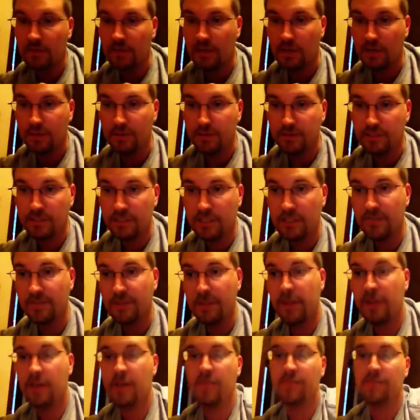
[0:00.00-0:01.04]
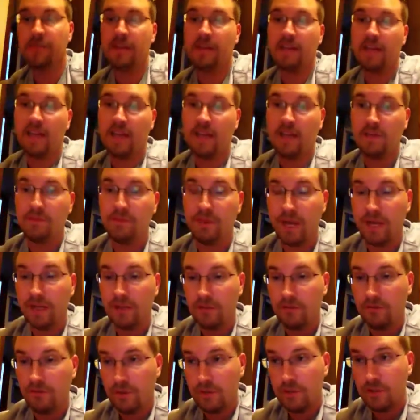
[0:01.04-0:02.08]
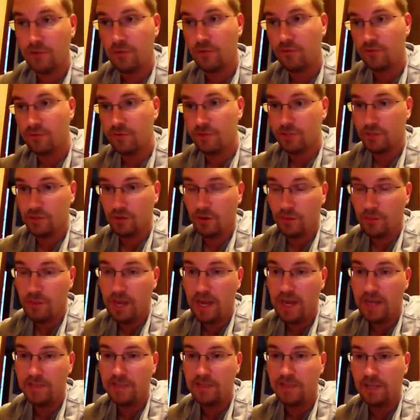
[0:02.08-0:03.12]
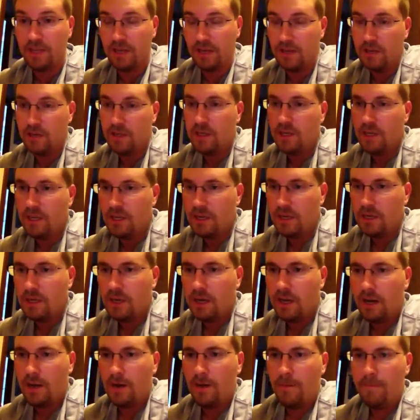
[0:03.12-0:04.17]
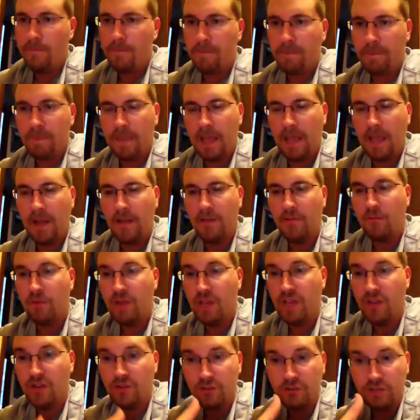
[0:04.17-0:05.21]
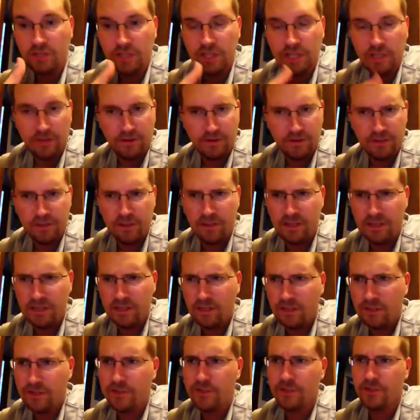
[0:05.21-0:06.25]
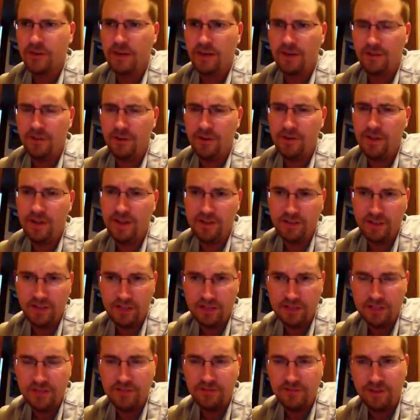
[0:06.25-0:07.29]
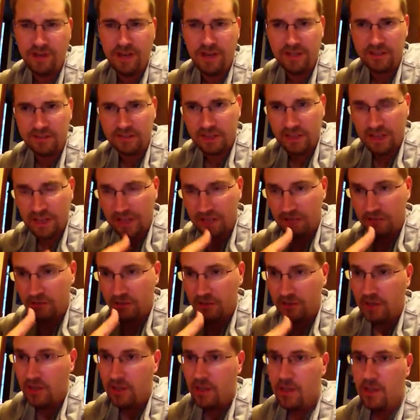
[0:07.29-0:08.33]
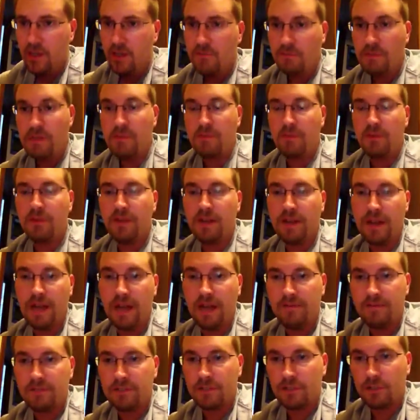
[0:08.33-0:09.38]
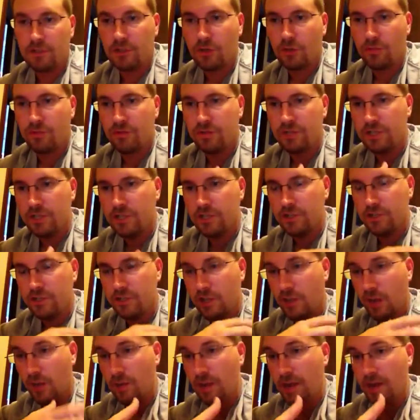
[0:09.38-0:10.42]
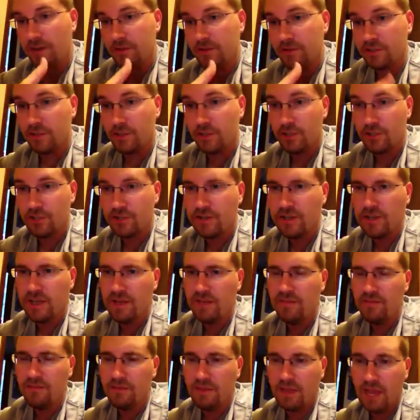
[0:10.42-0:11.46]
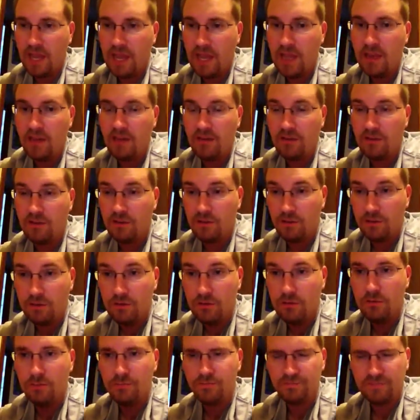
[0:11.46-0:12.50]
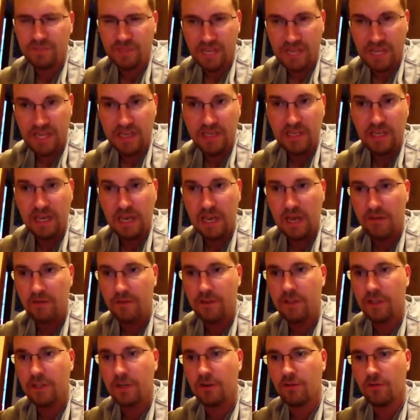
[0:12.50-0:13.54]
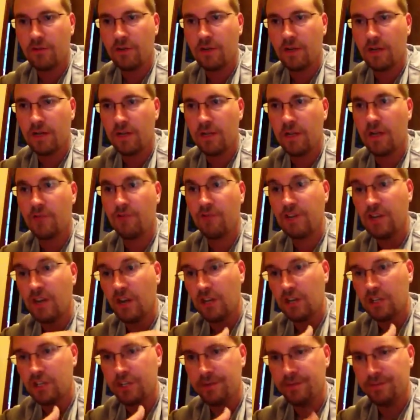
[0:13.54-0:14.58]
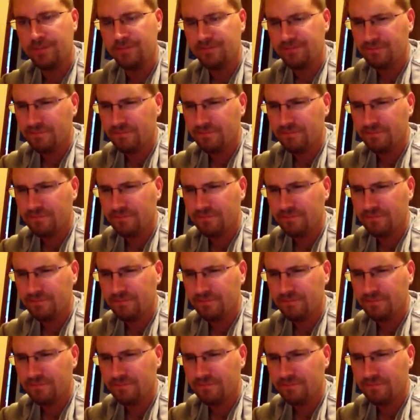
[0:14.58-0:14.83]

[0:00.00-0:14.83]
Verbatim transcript: um, is significant enough, that can impact the functional residual capacity. Um, and we do see there's a lot of literature out there that does in fact say, hey, look, people that have surgical procedures come out of surgery and they do tend to have a, dec- uh, a reduction